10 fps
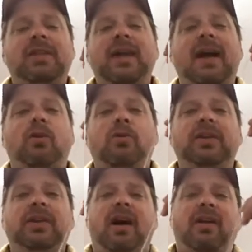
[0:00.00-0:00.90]
not
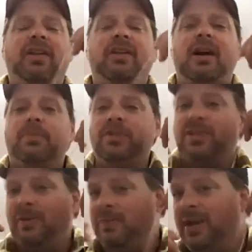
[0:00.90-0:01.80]
only are they
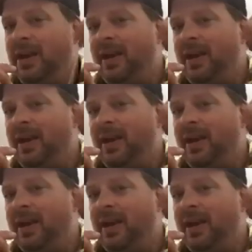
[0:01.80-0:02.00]
cumbersome,